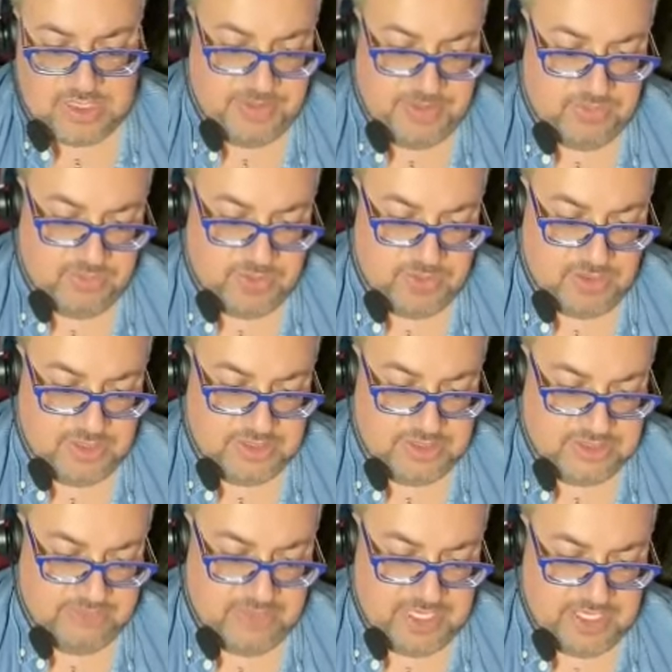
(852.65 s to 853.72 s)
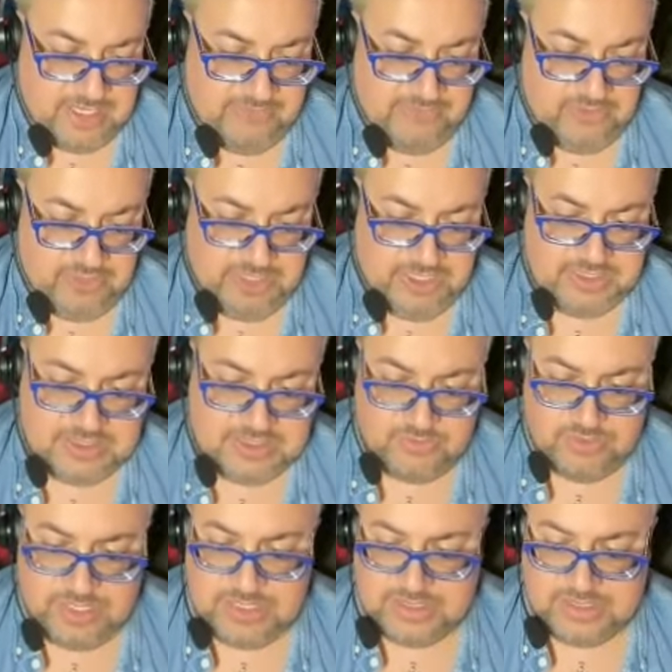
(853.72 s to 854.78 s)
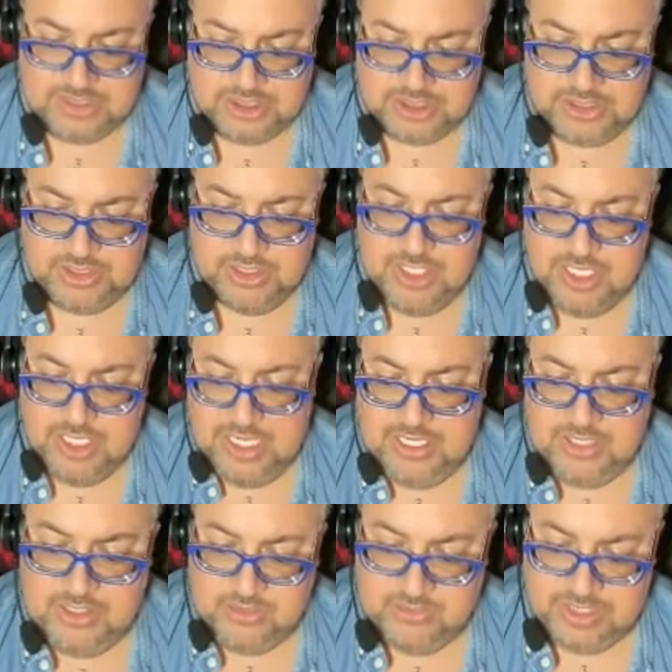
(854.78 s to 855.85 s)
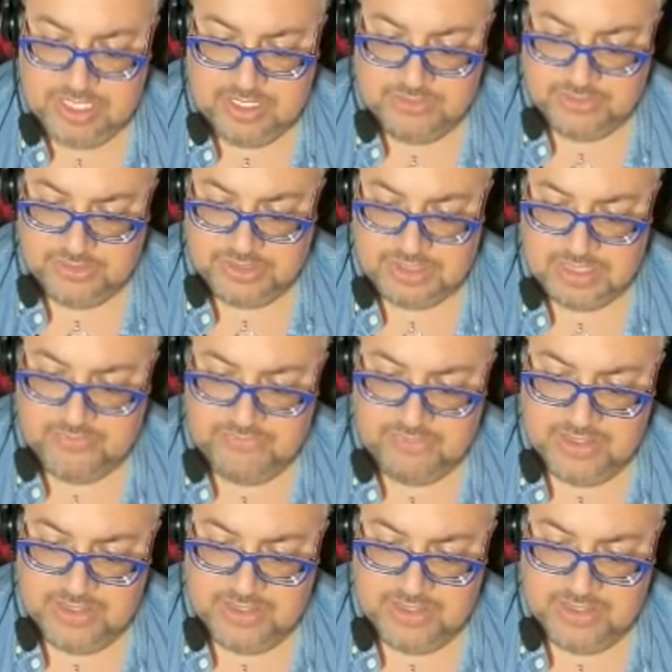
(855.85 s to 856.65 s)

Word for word: But regardless of that, I feel like it's the right decision and don't doubt yourself.